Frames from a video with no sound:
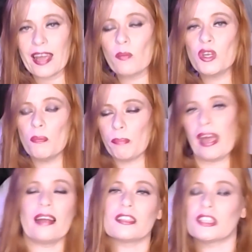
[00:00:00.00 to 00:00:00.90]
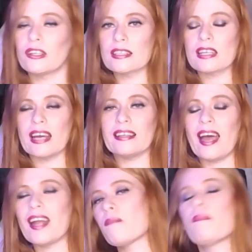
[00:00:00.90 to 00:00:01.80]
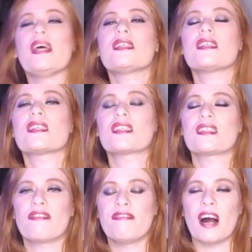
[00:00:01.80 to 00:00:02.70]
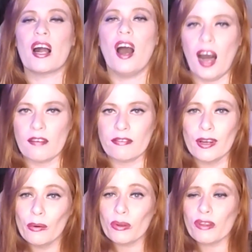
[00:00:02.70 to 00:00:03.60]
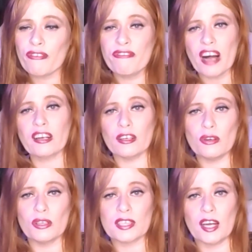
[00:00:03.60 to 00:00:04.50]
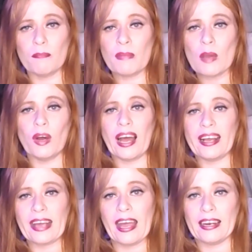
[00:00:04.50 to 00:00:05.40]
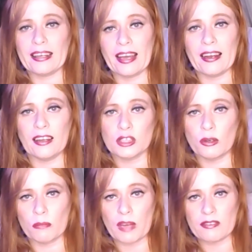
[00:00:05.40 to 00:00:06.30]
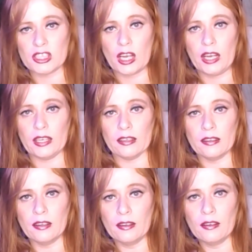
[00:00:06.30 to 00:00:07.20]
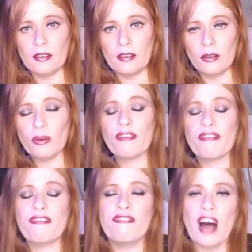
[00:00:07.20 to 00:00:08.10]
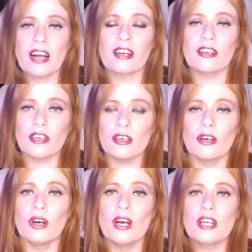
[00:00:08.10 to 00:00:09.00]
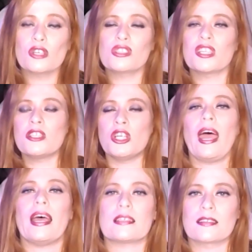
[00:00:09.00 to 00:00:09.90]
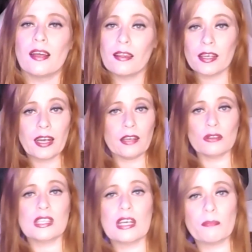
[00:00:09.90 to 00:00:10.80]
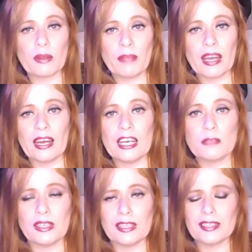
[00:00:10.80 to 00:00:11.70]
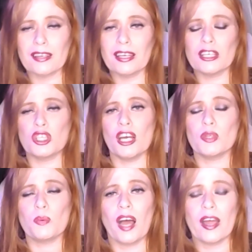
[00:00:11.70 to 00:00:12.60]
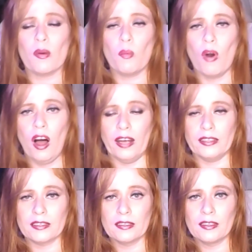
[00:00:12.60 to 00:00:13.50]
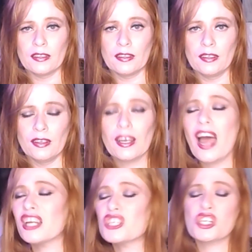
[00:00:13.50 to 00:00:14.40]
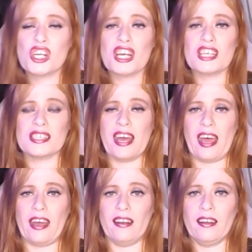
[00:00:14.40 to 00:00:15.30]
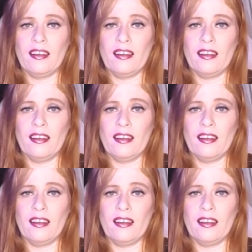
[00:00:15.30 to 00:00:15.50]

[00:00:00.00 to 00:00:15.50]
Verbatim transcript: And when you pander to us like that, it pisses us the fuck off. Who the fuck are you to tell me what I can and cannot do with my vagina? Who the fuck are you to suggest that I don't sleep with my husband until he does what I want? What kind of shit is that?